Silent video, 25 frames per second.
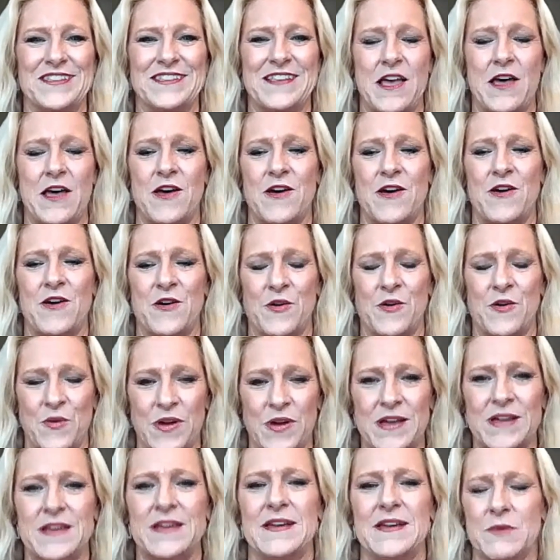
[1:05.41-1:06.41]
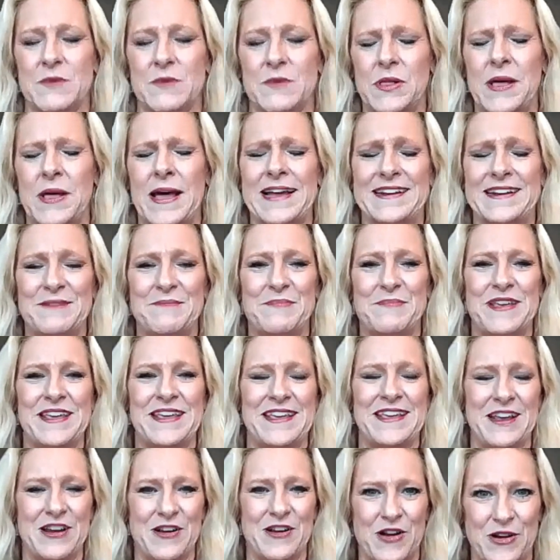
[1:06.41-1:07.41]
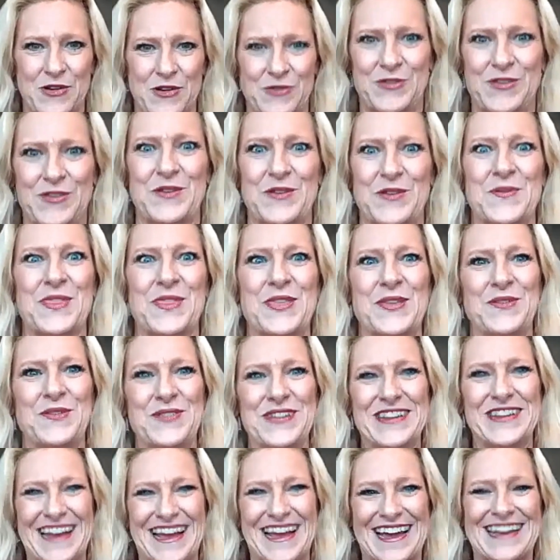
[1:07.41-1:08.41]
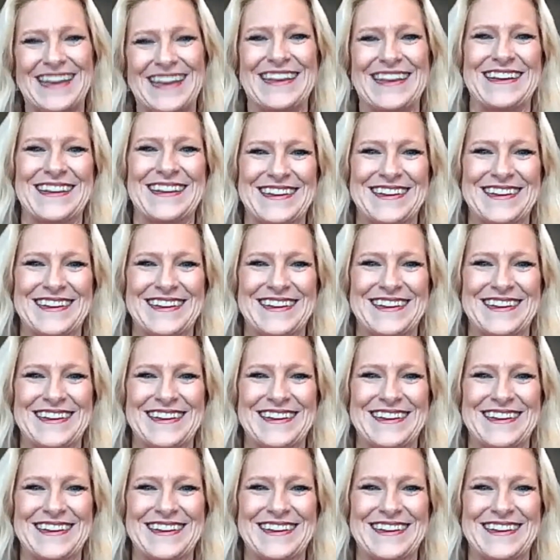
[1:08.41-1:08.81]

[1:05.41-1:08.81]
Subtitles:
So glad to be here hosting with you today.